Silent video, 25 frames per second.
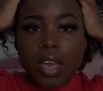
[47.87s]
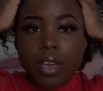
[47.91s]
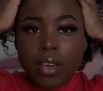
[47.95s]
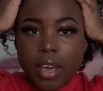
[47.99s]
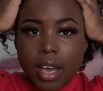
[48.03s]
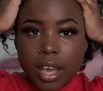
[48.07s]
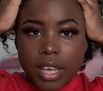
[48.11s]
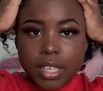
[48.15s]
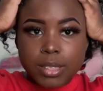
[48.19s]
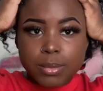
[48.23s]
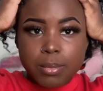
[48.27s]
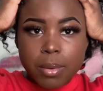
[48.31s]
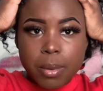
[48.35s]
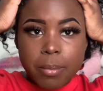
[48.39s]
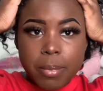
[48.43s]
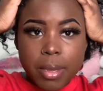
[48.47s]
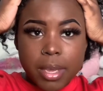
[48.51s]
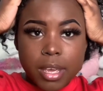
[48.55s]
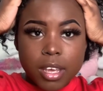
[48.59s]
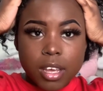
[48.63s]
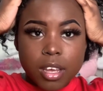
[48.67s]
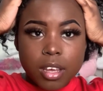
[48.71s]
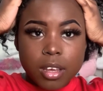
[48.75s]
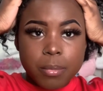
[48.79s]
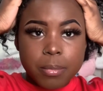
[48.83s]
guys, my
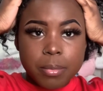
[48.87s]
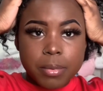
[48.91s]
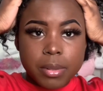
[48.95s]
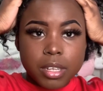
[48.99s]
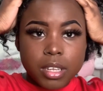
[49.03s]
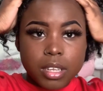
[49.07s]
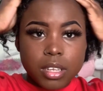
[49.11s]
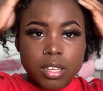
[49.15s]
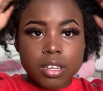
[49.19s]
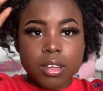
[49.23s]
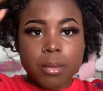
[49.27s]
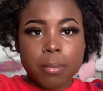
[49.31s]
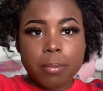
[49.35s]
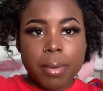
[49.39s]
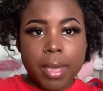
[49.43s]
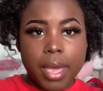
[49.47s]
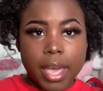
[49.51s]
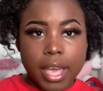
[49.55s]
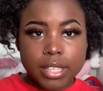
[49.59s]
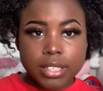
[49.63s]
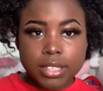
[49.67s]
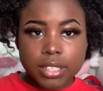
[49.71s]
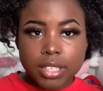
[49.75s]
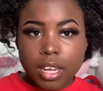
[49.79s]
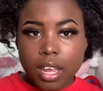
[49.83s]
makeup look bad
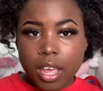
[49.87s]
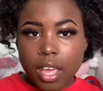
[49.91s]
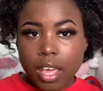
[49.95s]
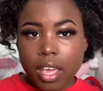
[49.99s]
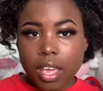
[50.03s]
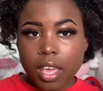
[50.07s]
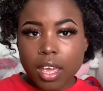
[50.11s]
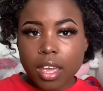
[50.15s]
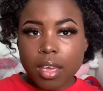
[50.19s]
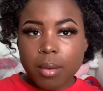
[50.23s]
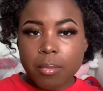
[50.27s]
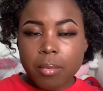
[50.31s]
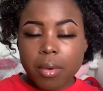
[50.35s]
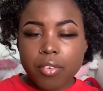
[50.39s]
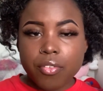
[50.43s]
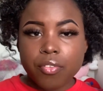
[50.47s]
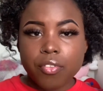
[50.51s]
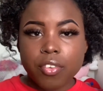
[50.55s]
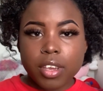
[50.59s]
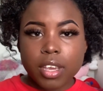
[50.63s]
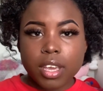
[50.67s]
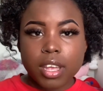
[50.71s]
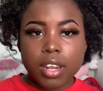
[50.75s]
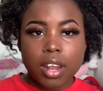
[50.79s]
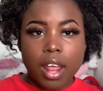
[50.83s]
today, and my
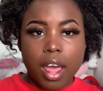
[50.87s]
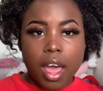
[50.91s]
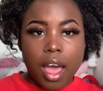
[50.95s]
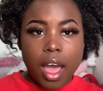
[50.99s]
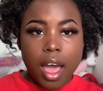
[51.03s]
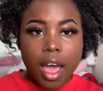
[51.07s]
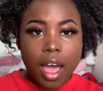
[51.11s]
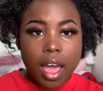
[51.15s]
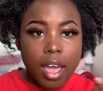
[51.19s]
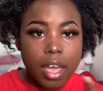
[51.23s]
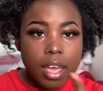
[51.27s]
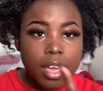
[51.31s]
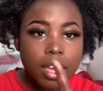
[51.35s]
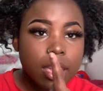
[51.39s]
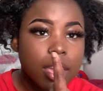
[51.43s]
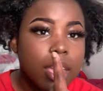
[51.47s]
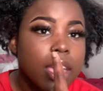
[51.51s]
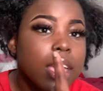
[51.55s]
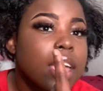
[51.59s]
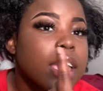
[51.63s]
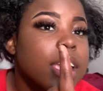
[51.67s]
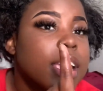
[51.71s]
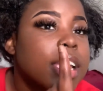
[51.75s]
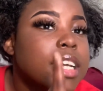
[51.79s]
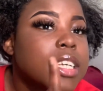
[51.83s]
freaking eye
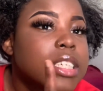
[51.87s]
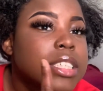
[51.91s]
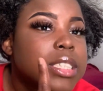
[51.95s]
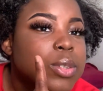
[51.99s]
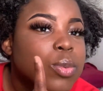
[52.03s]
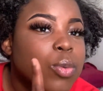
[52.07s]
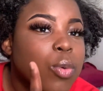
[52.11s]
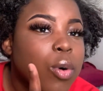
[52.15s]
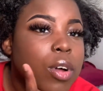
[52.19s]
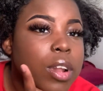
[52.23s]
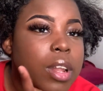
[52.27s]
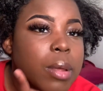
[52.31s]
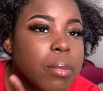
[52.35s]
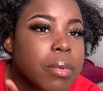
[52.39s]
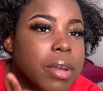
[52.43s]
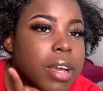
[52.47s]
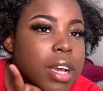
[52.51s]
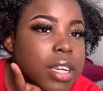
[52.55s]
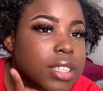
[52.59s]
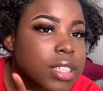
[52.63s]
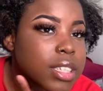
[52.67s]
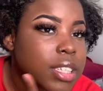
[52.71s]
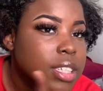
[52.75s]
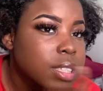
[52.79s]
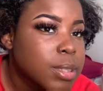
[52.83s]
is swollen because
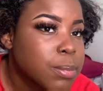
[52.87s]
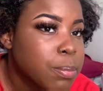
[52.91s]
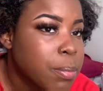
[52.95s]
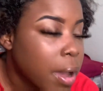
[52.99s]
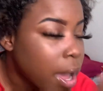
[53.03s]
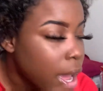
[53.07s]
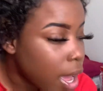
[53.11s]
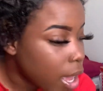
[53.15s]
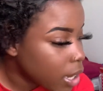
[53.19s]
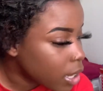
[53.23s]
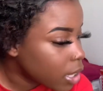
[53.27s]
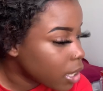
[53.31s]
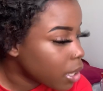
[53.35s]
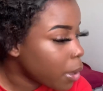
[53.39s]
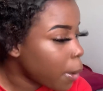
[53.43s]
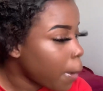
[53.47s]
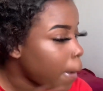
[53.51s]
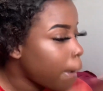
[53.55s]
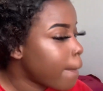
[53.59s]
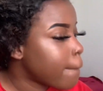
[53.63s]
of this pollen.